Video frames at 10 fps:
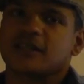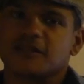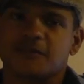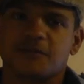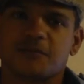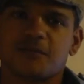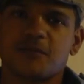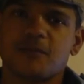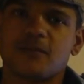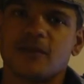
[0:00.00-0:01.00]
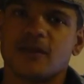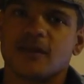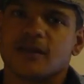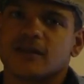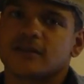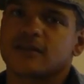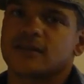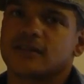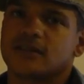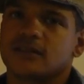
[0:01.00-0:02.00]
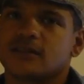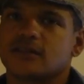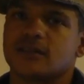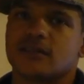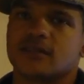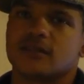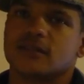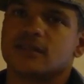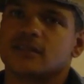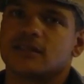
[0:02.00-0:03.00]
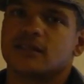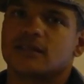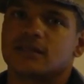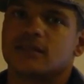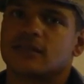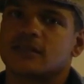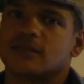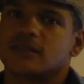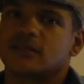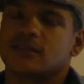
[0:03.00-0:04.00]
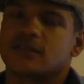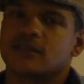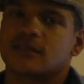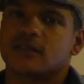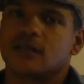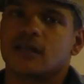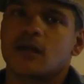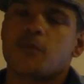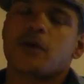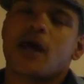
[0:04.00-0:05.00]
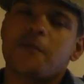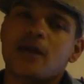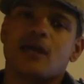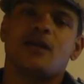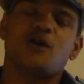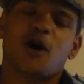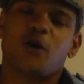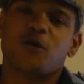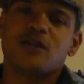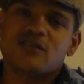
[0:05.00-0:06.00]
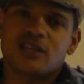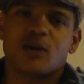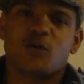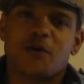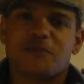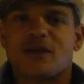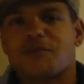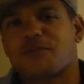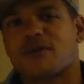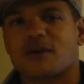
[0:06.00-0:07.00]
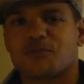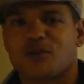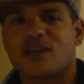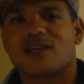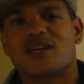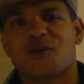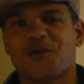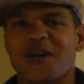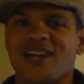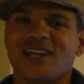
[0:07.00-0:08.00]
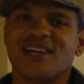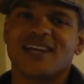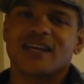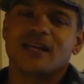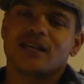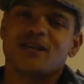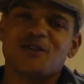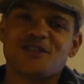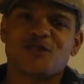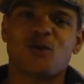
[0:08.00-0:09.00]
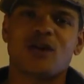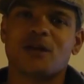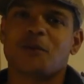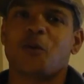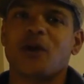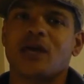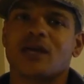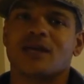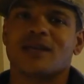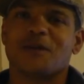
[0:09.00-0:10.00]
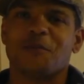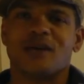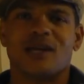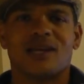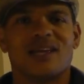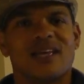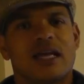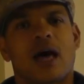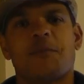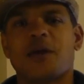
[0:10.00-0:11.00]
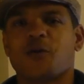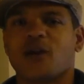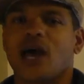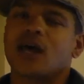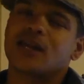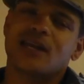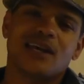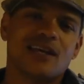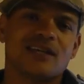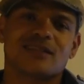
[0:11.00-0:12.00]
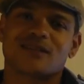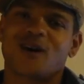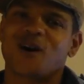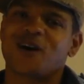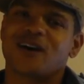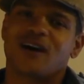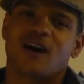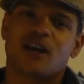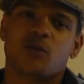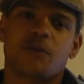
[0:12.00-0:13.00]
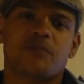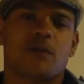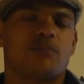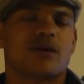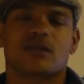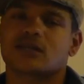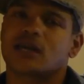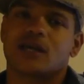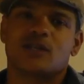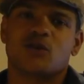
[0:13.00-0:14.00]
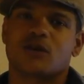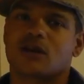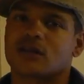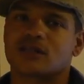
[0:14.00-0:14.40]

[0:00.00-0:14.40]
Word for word: good fight, but I really wanted also Karass to to to take it. Be honest with you. But I mean, you know, when you see a ripped up yeah. brother in the ring, you just want him to win. But I mean, reality is all all the ripped up brothers can't do it all the